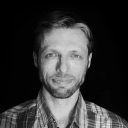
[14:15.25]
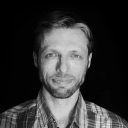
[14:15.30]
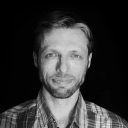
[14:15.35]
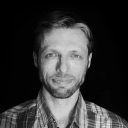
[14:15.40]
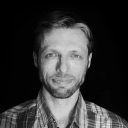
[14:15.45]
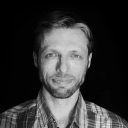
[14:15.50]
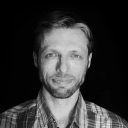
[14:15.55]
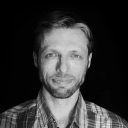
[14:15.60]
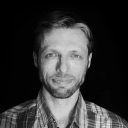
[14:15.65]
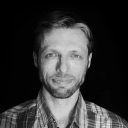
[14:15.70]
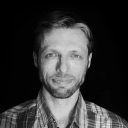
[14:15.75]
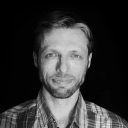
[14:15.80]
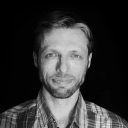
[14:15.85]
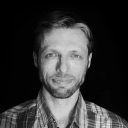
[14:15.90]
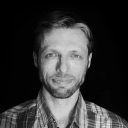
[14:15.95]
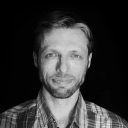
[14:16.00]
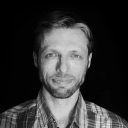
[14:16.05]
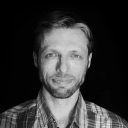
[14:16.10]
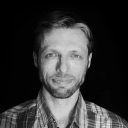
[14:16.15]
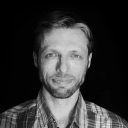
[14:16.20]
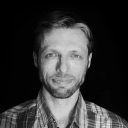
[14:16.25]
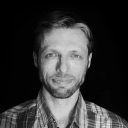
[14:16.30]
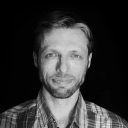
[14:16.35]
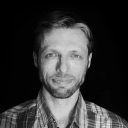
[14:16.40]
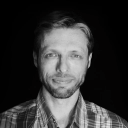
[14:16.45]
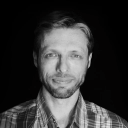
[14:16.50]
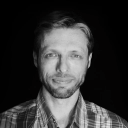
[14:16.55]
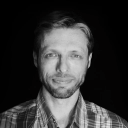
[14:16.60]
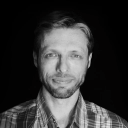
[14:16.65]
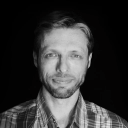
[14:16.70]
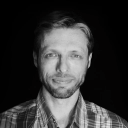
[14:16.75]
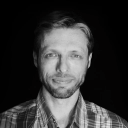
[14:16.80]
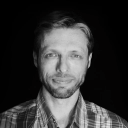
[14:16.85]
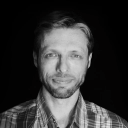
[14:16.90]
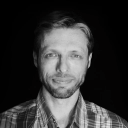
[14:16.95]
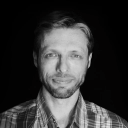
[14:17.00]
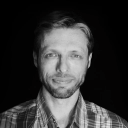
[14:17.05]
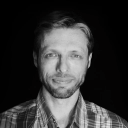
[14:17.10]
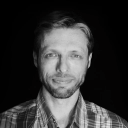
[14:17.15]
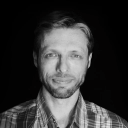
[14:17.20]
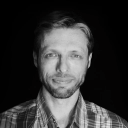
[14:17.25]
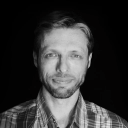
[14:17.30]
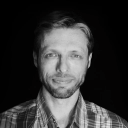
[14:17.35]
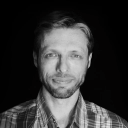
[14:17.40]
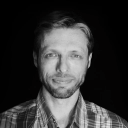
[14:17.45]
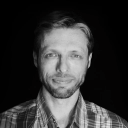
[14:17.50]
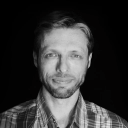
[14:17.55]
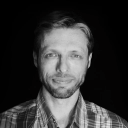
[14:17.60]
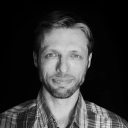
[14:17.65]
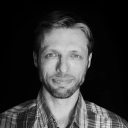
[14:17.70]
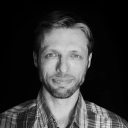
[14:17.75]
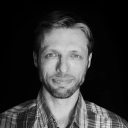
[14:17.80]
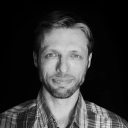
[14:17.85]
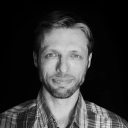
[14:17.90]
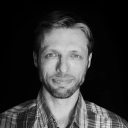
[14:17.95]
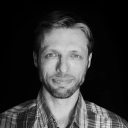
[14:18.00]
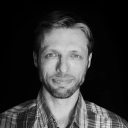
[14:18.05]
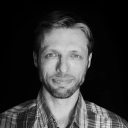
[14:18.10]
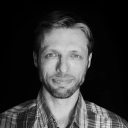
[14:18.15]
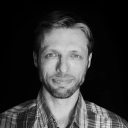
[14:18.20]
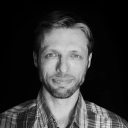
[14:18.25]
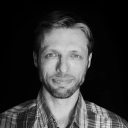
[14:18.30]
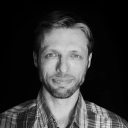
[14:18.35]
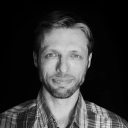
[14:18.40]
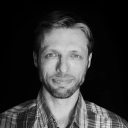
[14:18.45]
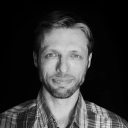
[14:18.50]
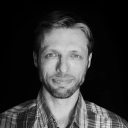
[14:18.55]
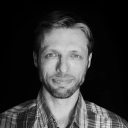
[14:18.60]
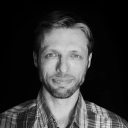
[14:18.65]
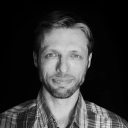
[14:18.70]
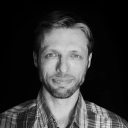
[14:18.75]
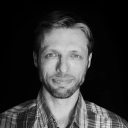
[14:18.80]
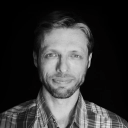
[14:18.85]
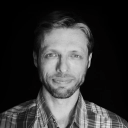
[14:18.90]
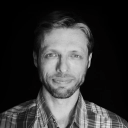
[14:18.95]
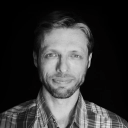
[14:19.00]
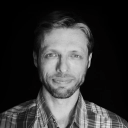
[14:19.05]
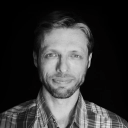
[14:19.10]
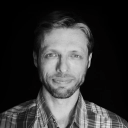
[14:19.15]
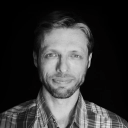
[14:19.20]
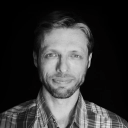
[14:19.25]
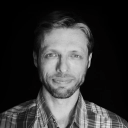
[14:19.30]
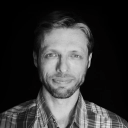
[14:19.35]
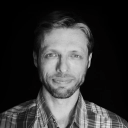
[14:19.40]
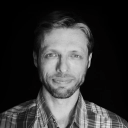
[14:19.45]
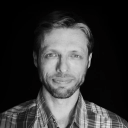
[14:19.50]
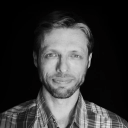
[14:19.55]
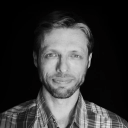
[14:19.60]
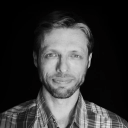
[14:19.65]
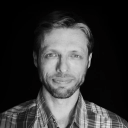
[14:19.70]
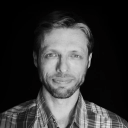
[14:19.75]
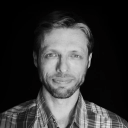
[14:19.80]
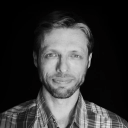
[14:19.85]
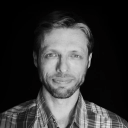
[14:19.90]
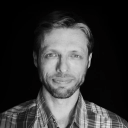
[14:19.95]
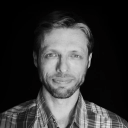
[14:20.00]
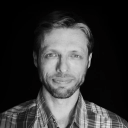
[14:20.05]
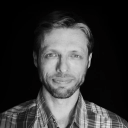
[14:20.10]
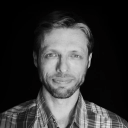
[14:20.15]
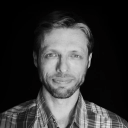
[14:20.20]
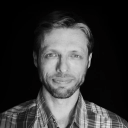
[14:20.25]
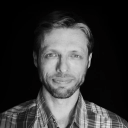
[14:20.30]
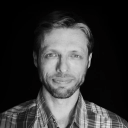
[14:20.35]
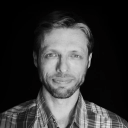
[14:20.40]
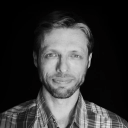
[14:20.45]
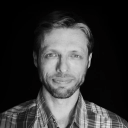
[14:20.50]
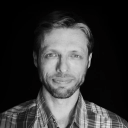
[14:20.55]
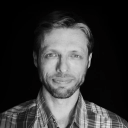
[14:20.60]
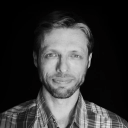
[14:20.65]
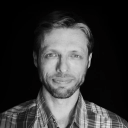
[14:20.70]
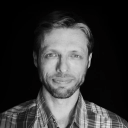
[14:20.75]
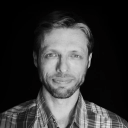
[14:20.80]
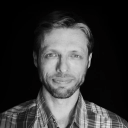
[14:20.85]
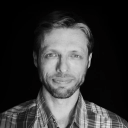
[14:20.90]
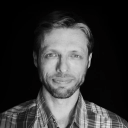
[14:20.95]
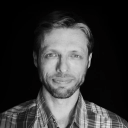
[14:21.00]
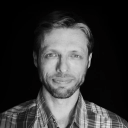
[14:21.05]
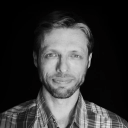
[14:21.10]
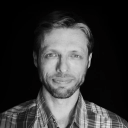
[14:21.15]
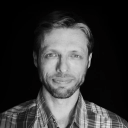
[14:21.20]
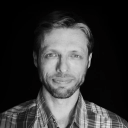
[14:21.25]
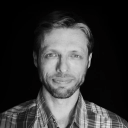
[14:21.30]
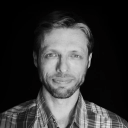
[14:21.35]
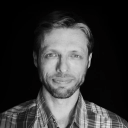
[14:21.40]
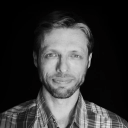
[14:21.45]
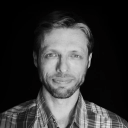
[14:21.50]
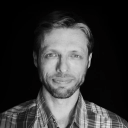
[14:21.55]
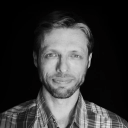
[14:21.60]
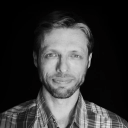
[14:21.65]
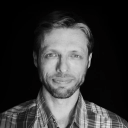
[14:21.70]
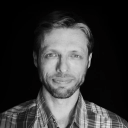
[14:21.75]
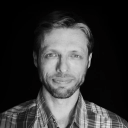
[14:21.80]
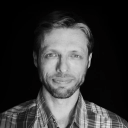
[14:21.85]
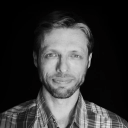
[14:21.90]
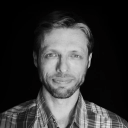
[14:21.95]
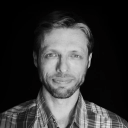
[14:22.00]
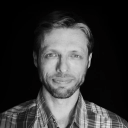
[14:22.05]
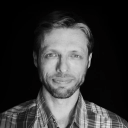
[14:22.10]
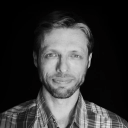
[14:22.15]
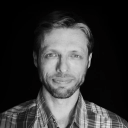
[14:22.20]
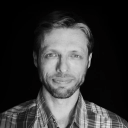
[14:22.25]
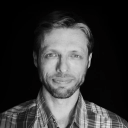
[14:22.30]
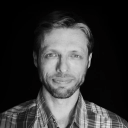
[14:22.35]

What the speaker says: [no speech]